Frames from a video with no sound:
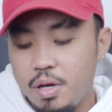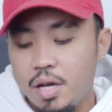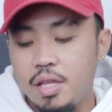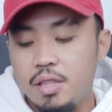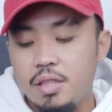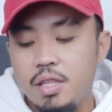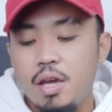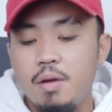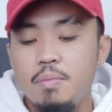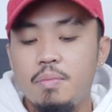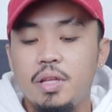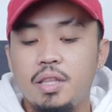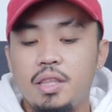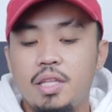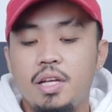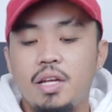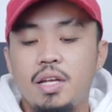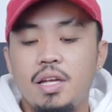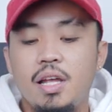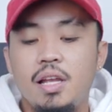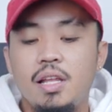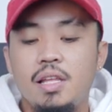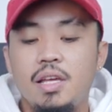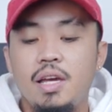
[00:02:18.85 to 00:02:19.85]
Maganda yung
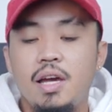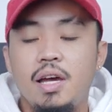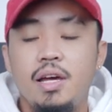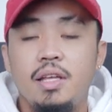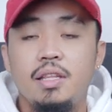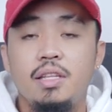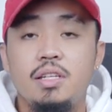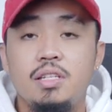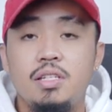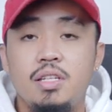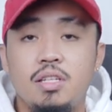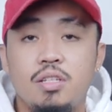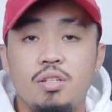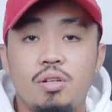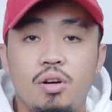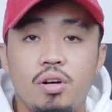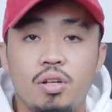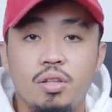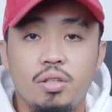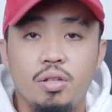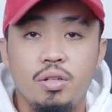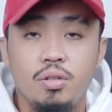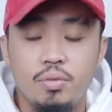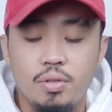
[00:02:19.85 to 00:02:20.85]
material niya. This is
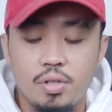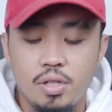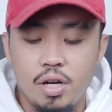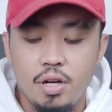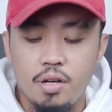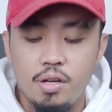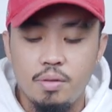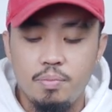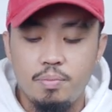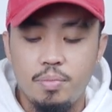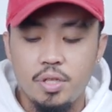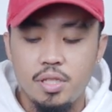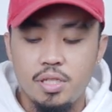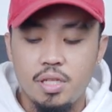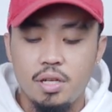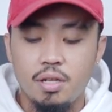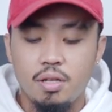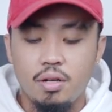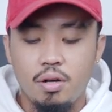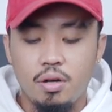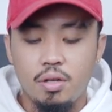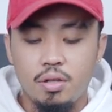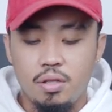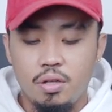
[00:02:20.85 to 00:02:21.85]
cotton, 100%
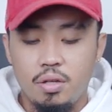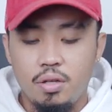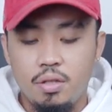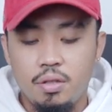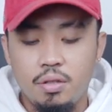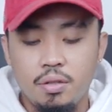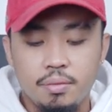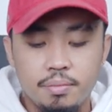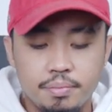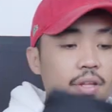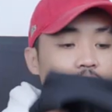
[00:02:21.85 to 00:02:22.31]
cotton.